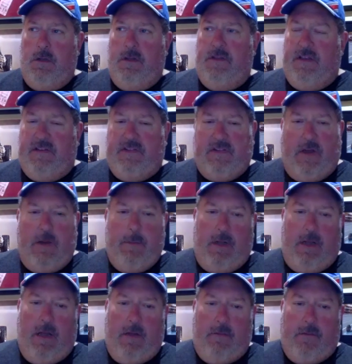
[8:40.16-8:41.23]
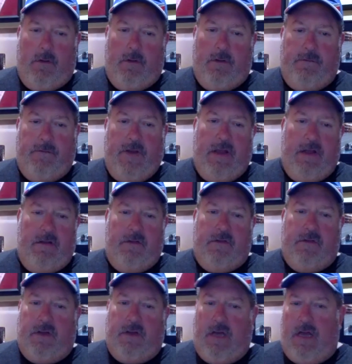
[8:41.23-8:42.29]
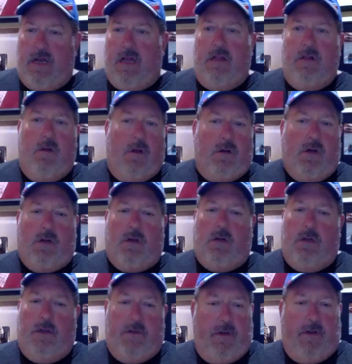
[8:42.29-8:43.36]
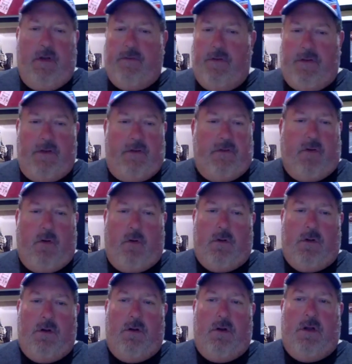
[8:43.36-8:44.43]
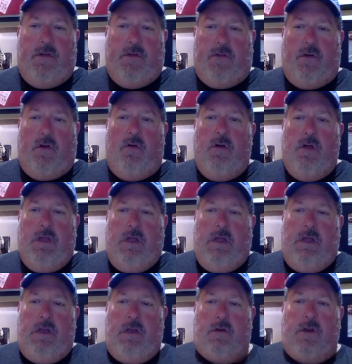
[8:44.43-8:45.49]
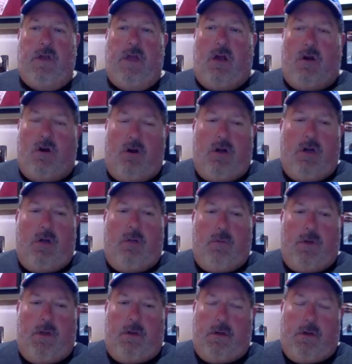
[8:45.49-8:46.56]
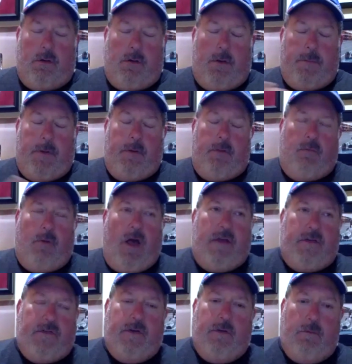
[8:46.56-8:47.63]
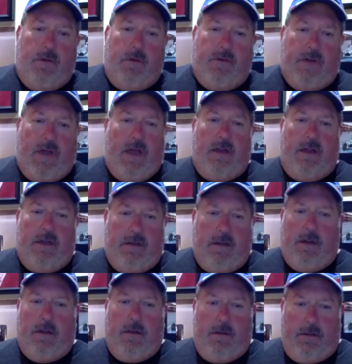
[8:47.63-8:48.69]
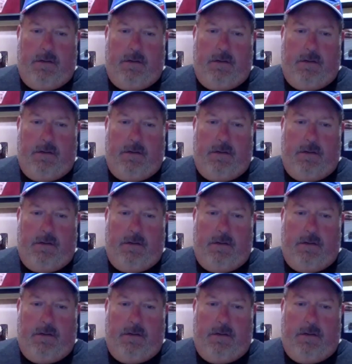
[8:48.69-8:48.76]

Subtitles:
the excitement level, the fans, the kind of everything's Colton Herta. So yeah, or I mean Rossi was kind of like the